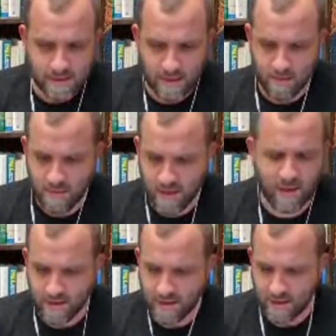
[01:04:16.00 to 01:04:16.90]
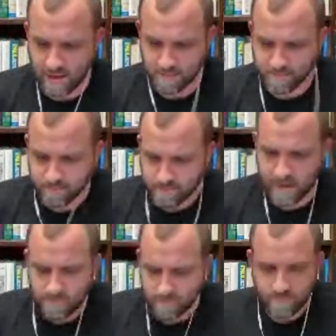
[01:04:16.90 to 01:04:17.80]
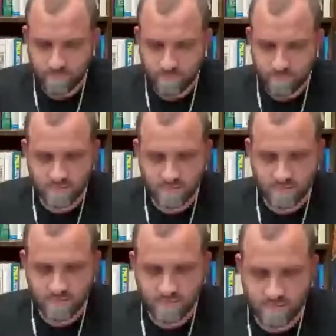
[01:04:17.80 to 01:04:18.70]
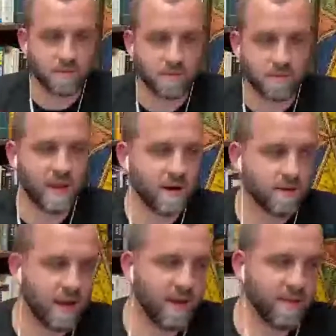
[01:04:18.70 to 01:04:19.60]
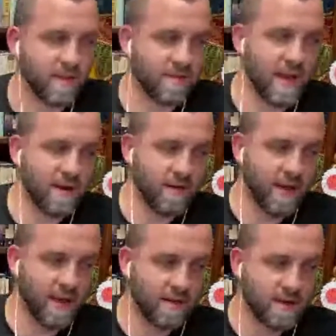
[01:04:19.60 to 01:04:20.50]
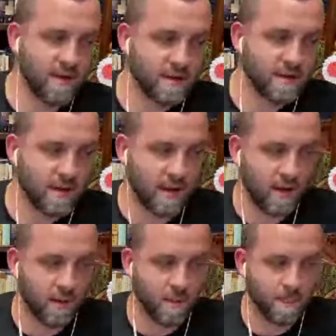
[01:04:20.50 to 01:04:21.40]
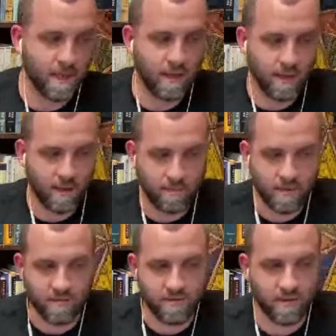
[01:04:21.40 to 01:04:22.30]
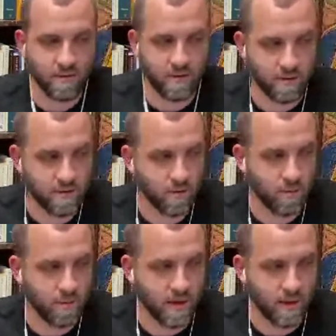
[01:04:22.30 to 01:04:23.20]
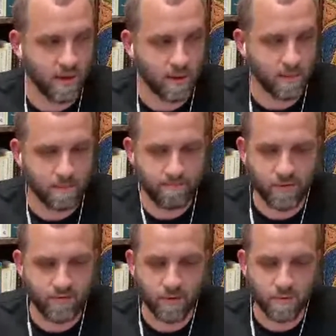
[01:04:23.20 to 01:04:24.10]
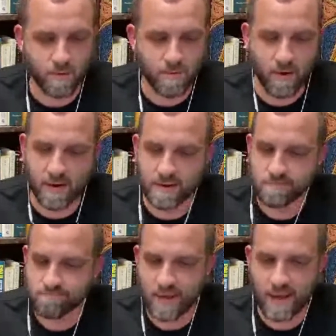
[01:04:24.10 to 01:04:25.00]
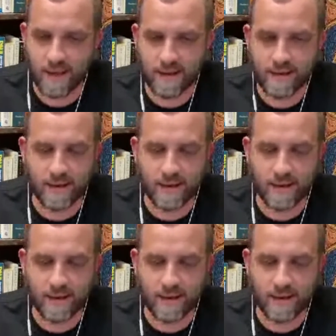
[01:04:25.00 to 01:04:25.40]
Amen. All right. So be here this Saturday. Be here for the Christmas party. And